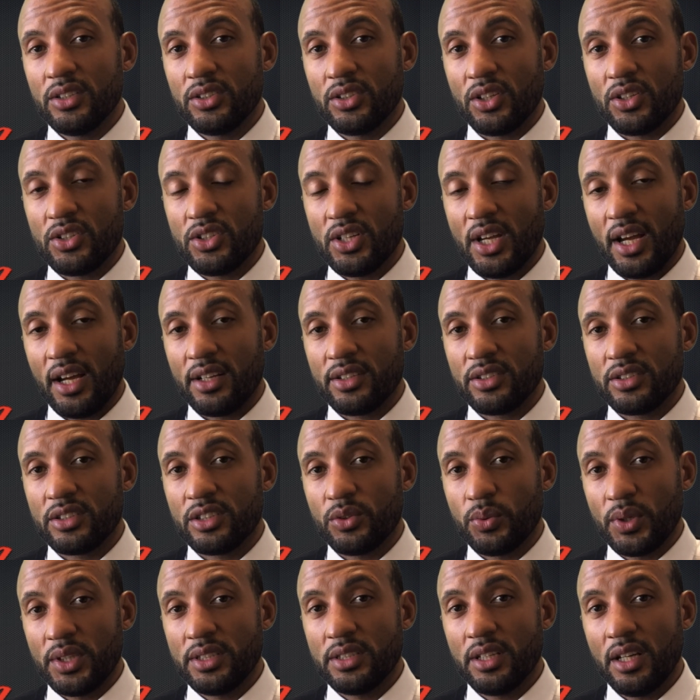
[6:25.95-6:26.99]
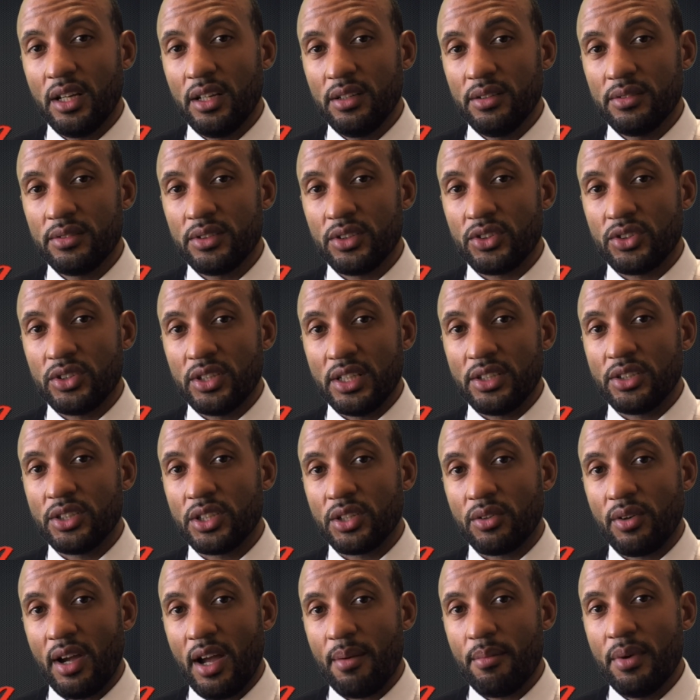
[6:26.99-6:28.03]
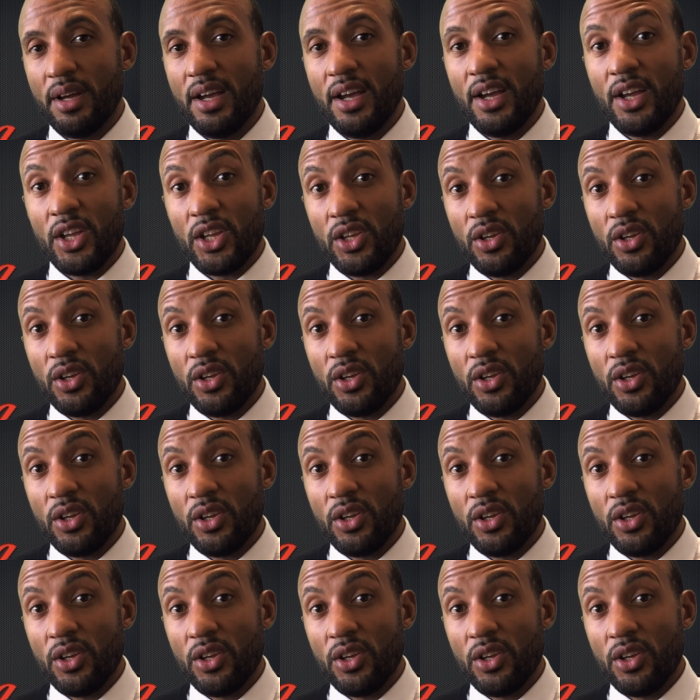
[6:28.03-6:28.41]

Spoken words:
such as Twitter, such as Instagram.